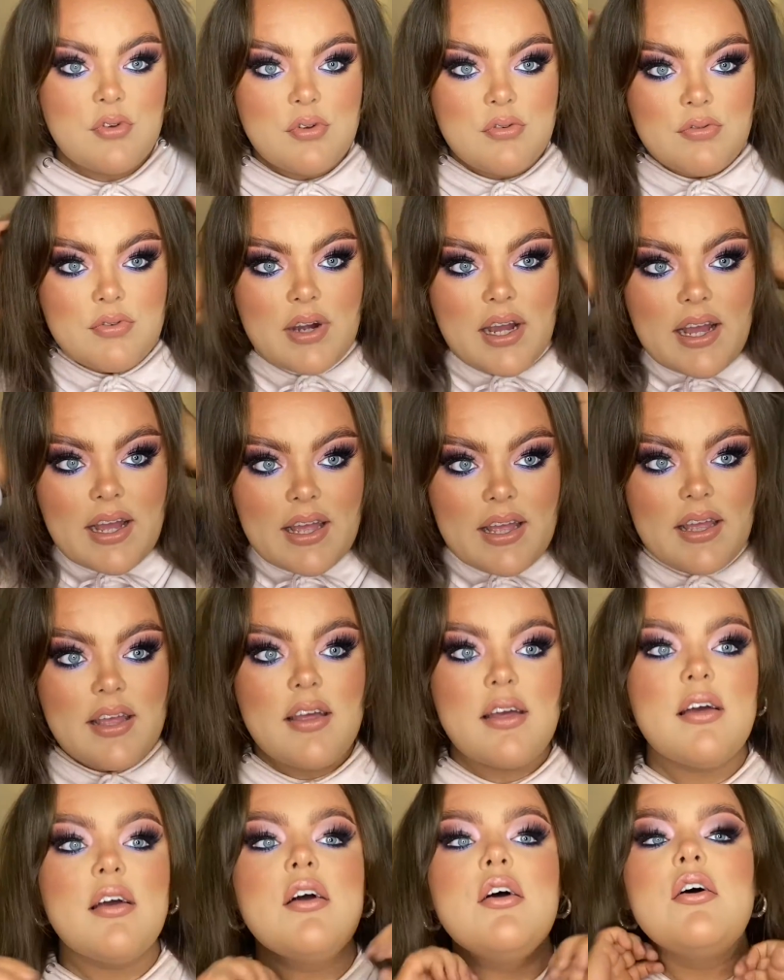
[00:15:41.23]
Right,
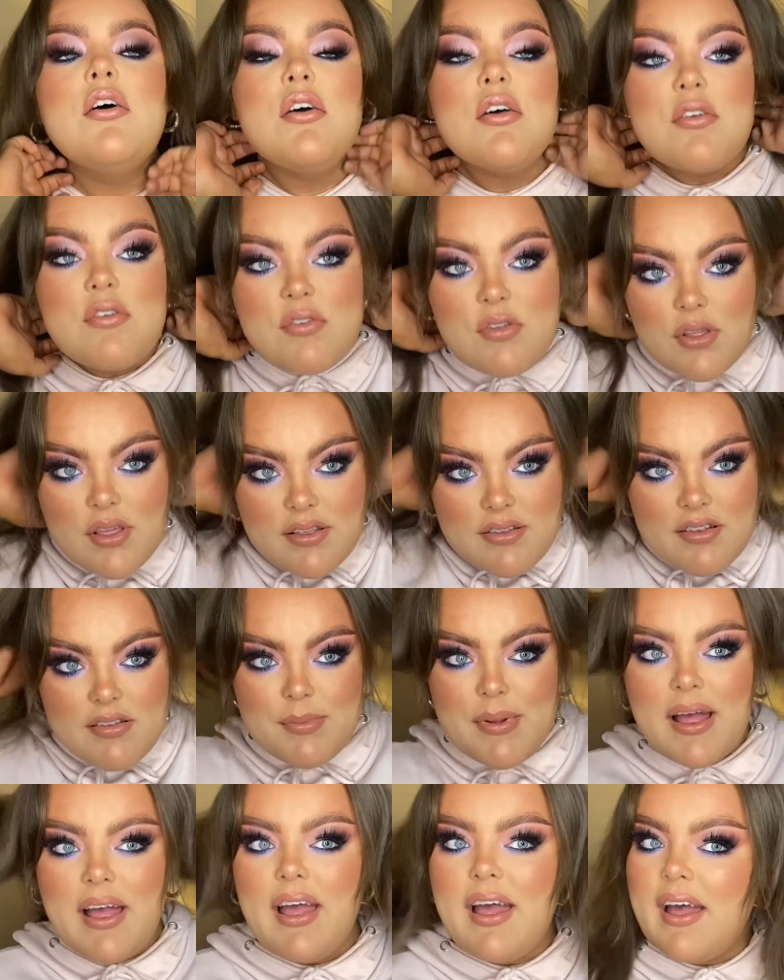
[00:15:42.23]
so this is
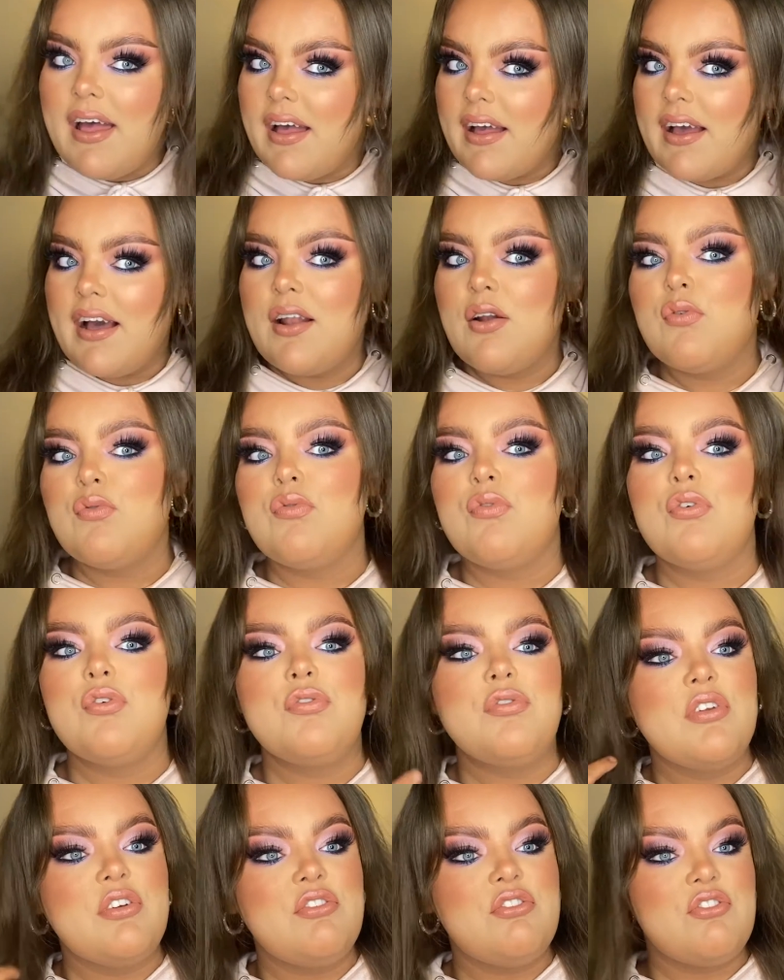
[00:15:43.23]
my hair kind of
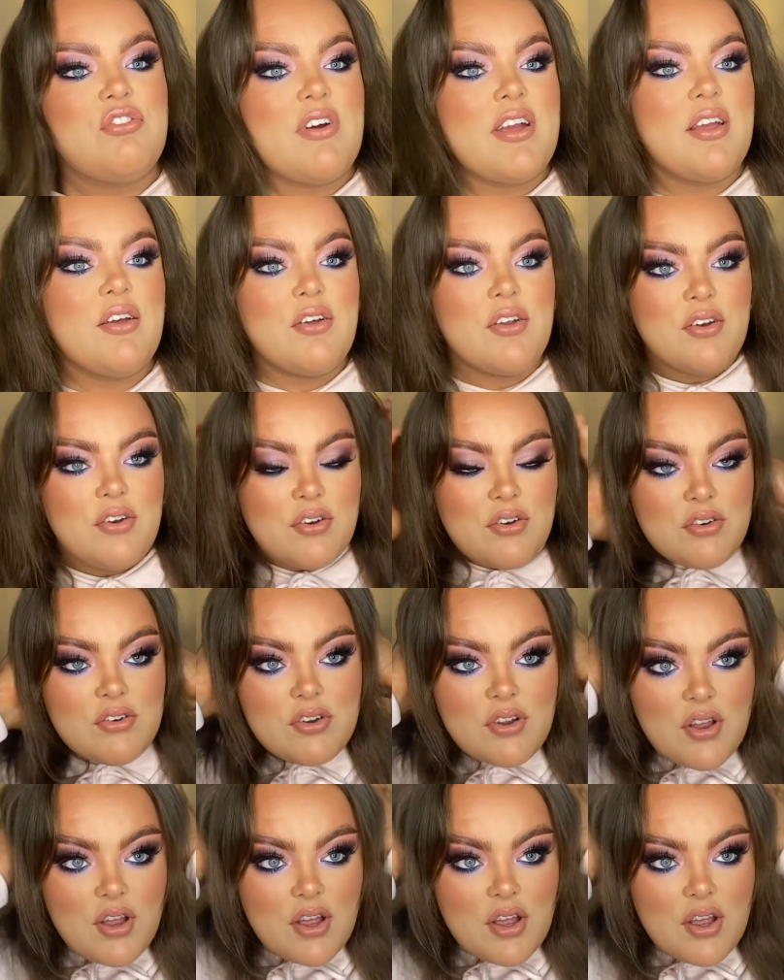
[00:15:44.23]
roughly straightened.